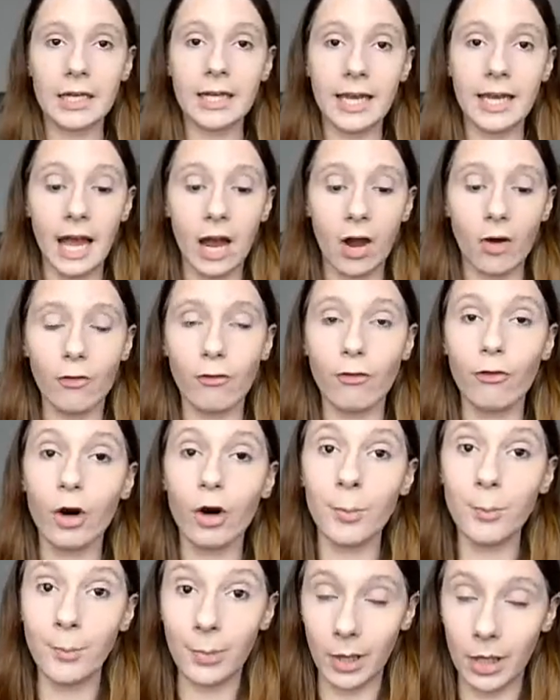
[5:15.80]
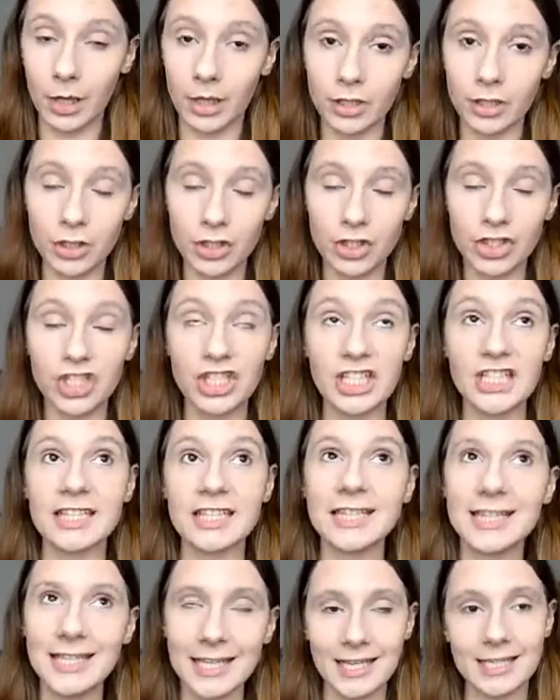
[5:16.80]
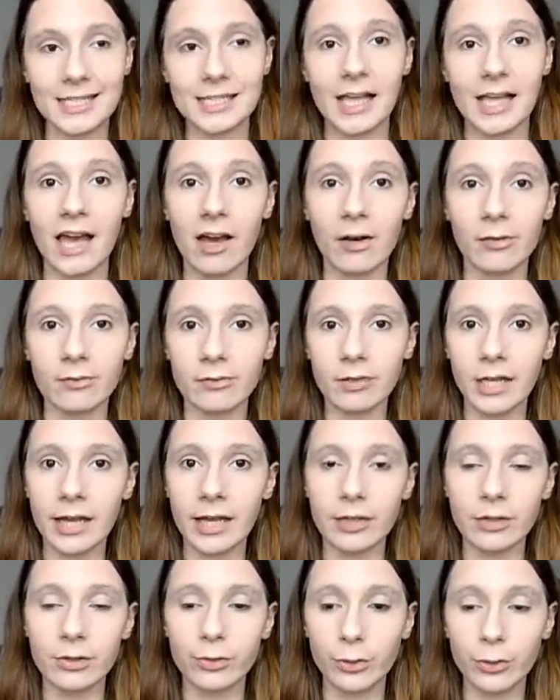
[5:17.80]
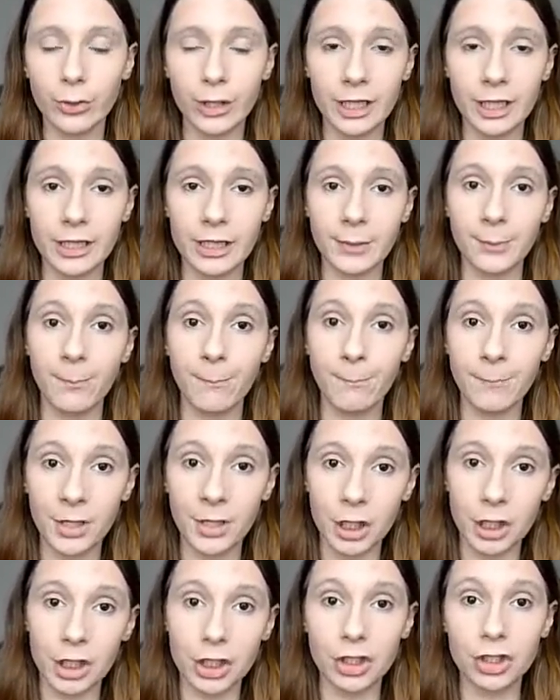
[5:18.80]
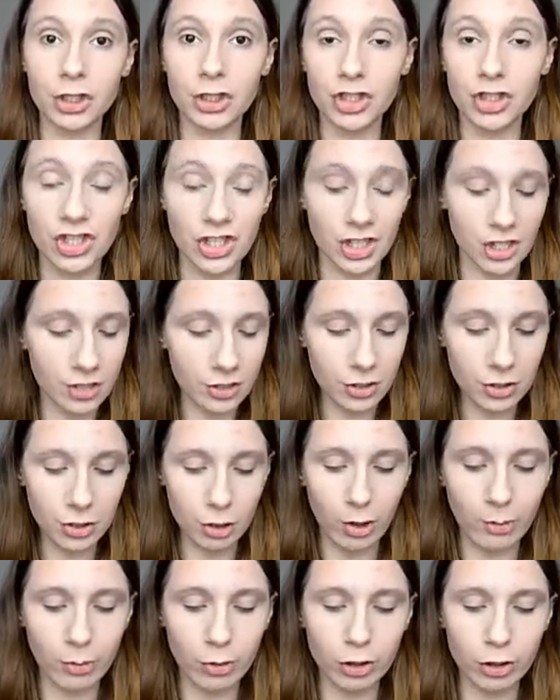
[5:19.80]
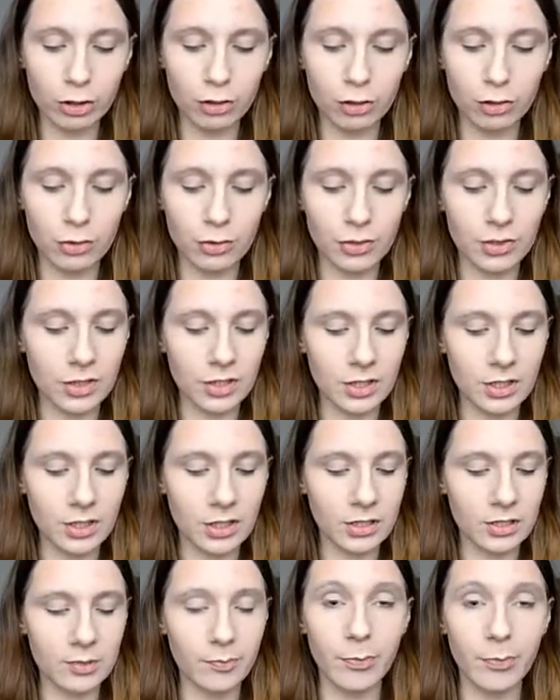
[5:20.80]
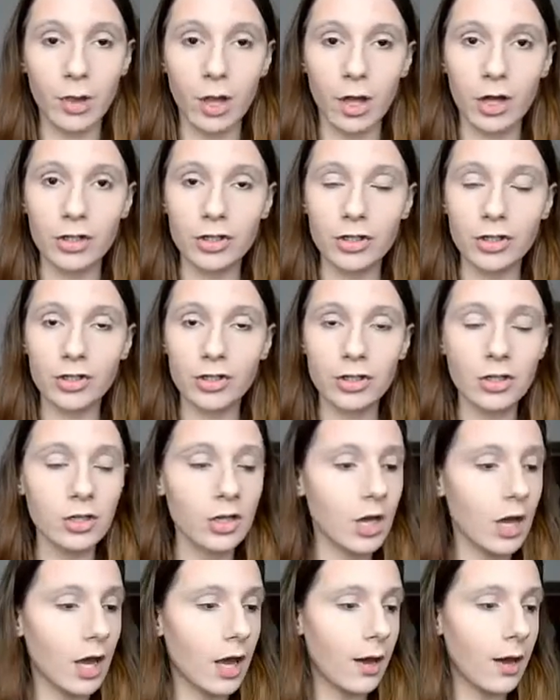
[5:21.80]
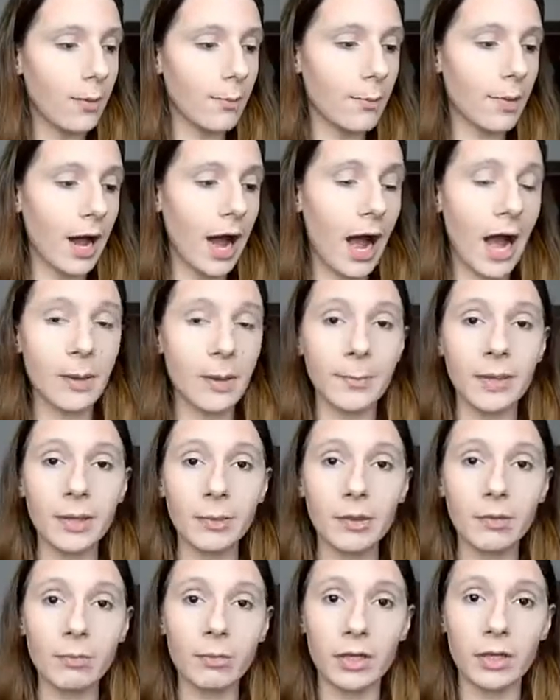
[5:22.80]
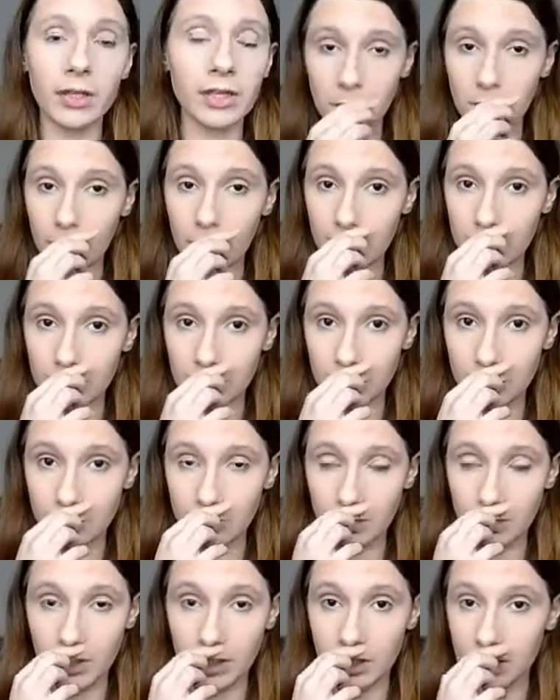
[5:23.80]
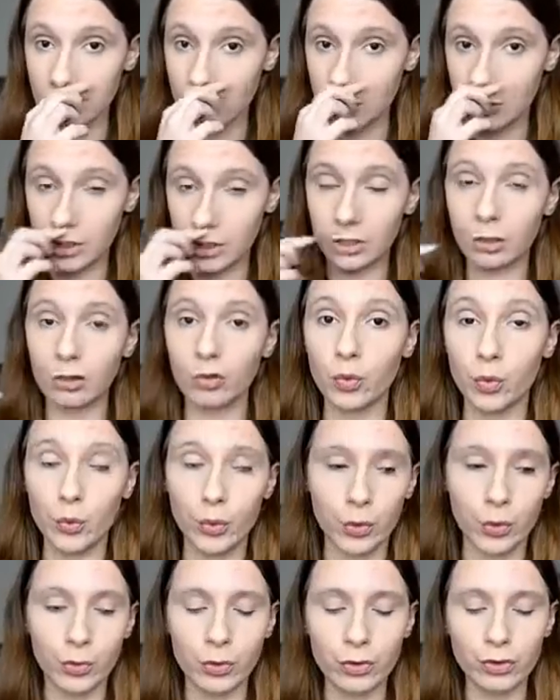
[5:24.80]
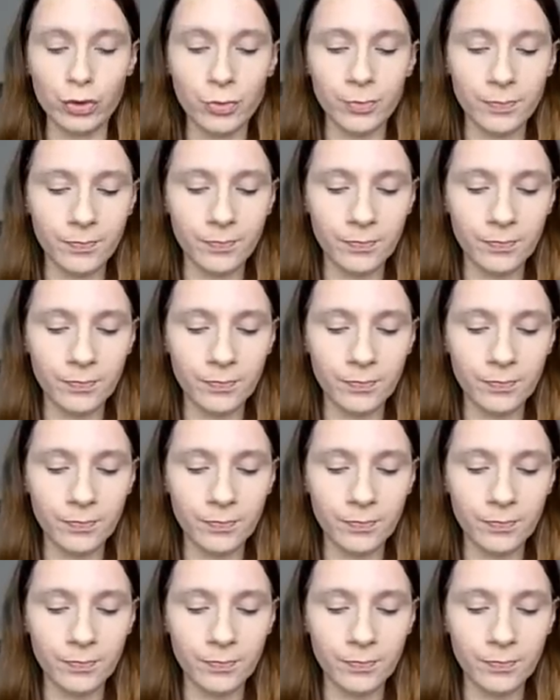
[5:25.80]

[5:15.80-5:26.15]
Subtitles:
Now for blush, she does have like really pink cheeks, so I'm going to use this blush by MeMeMe, Lash Me in the shade Rouge,